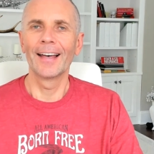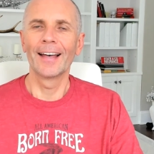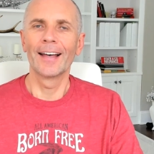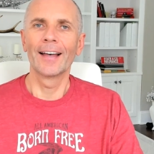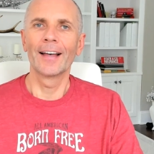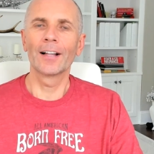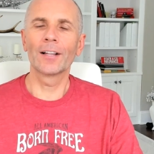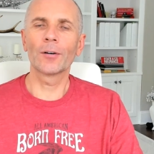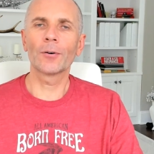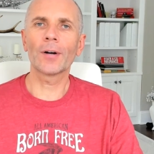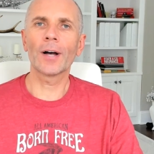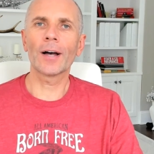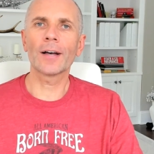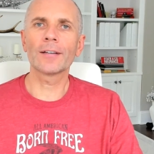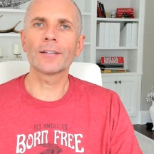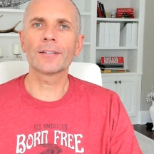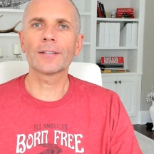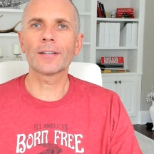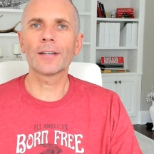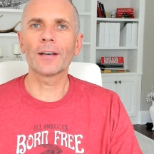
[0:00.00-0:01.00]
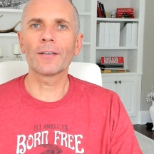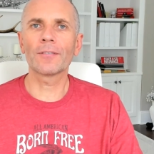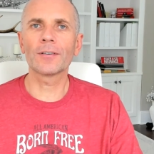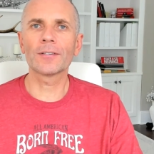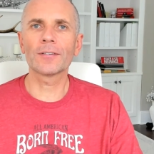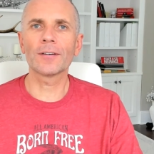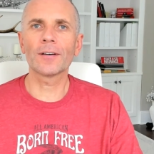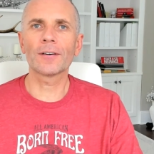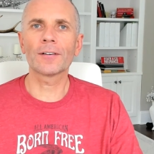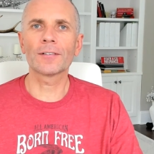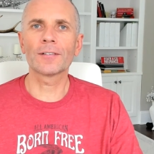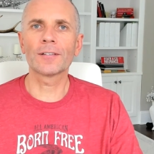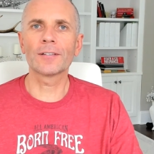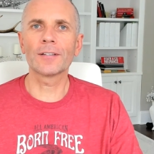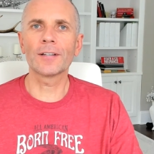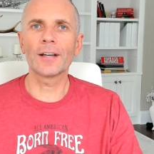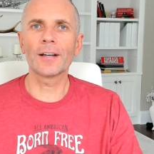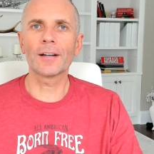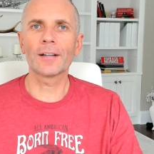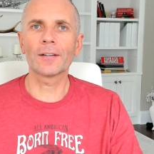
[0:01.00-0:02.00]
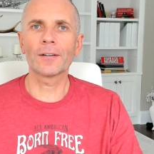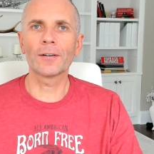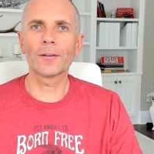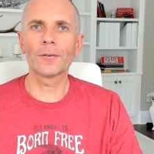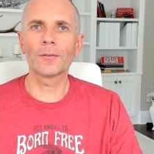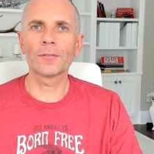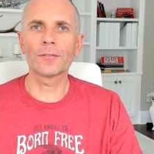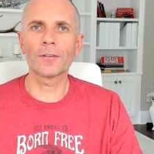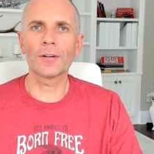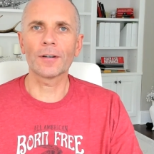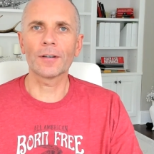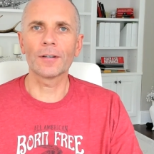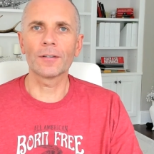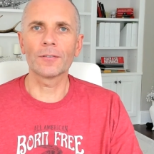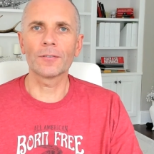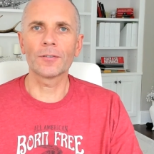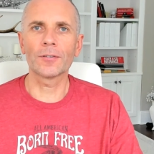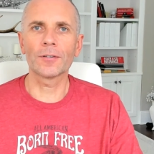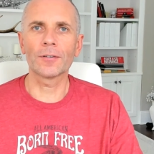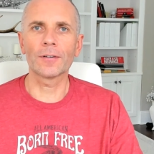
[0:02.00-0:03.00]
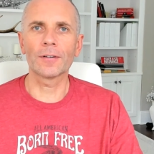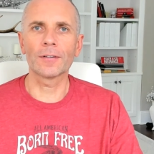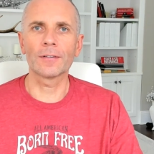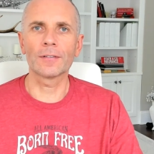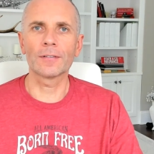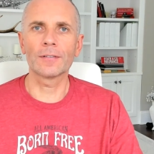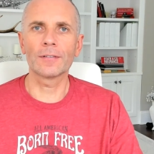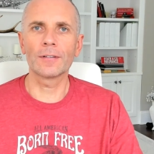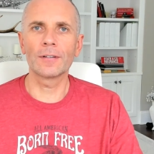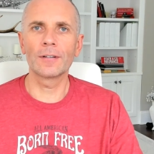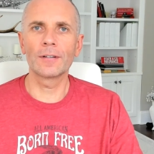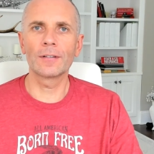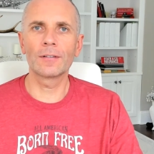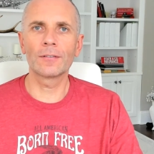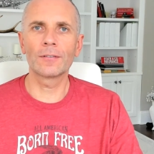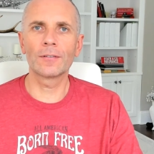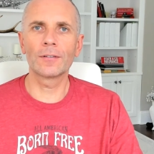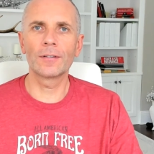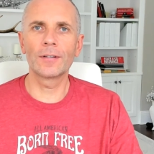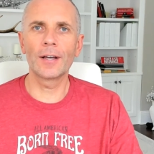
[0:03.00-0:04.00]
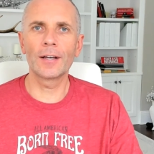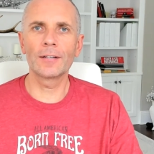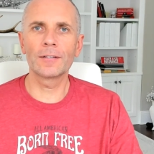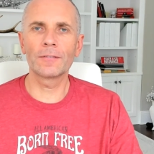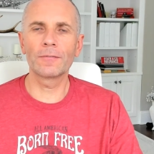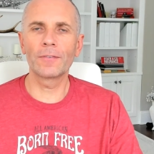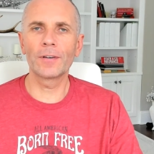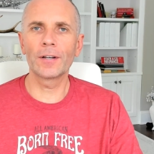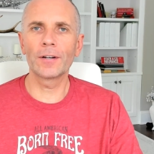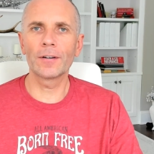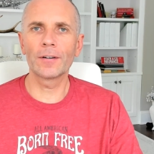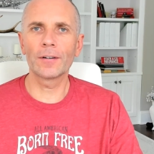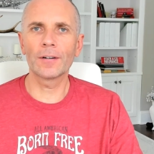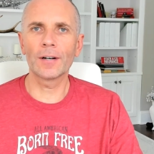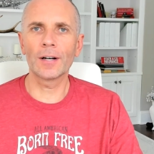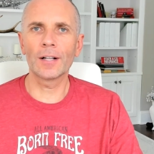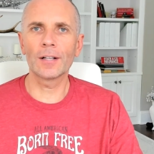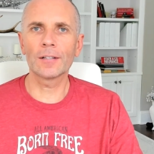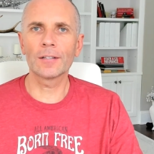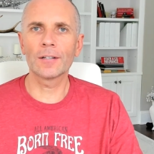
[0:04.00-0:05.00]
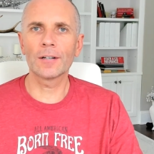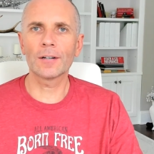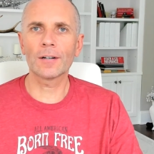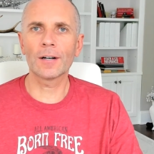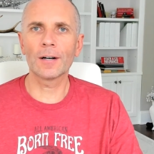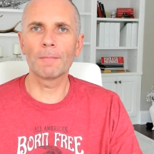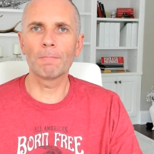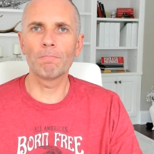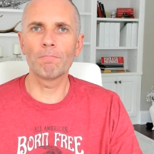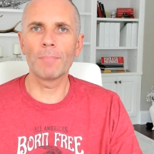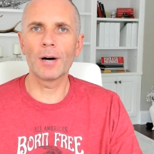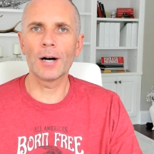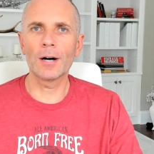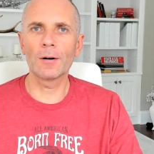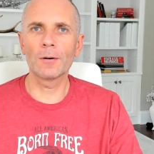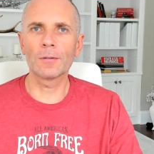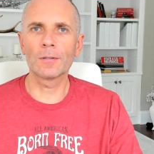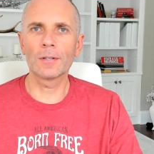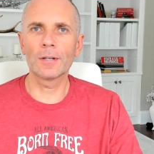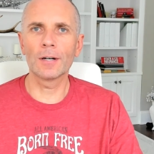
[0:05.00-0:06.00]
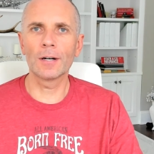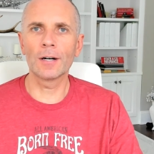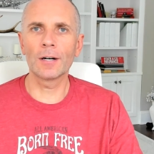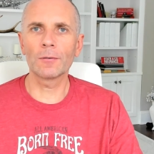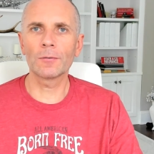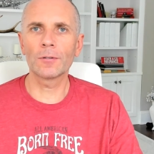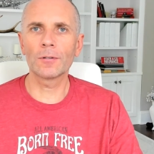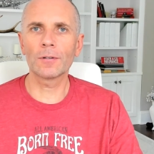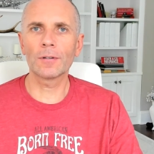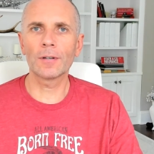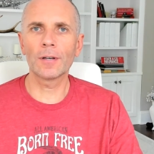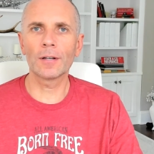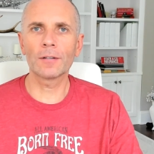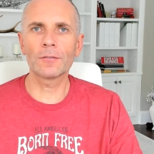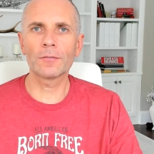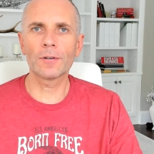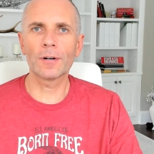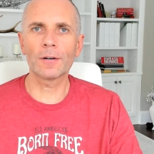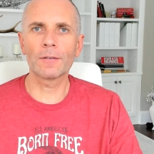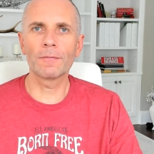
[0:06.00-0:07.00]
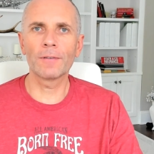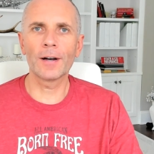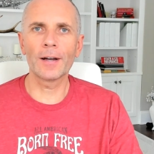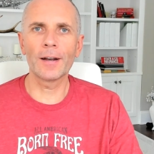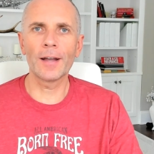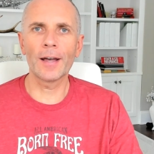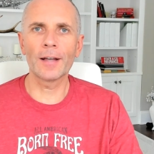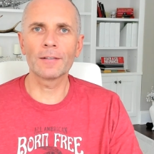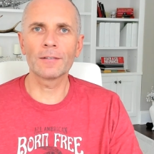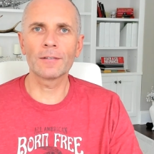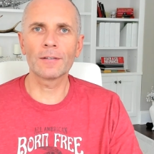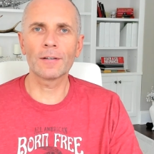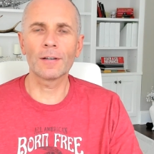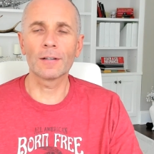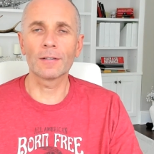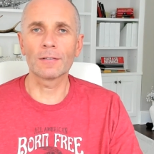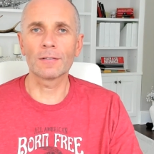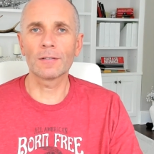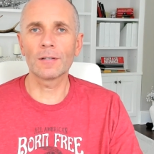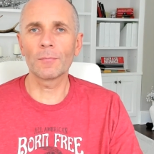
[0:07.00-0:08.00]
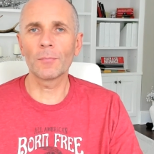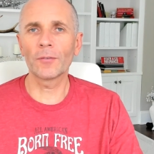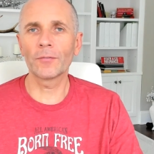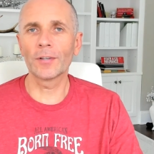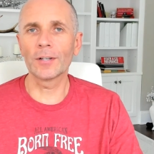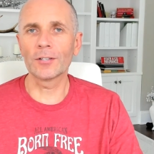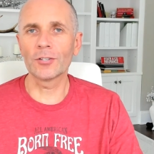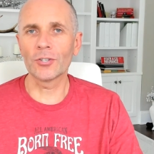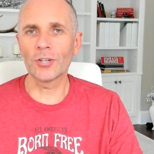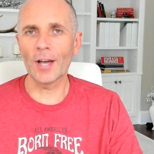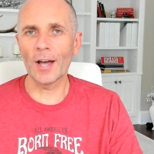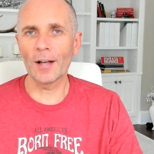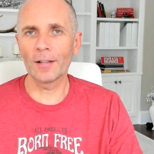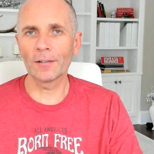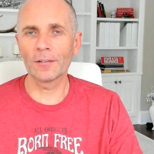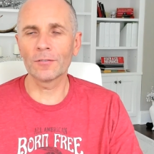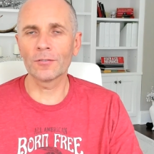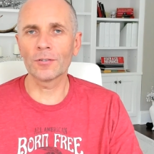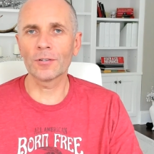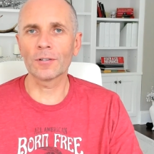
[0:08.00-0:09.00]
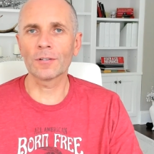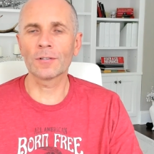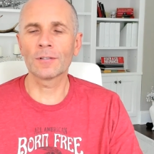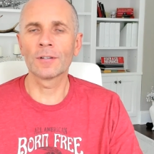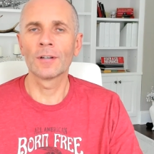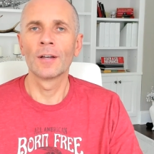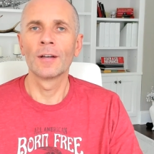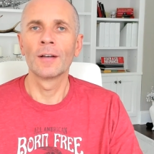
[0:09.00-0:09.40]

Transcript: Hello guys, Kevin here with State & Co. Truck Insurance. In today's video, I'll talk about how to get truck financing and some of the challenges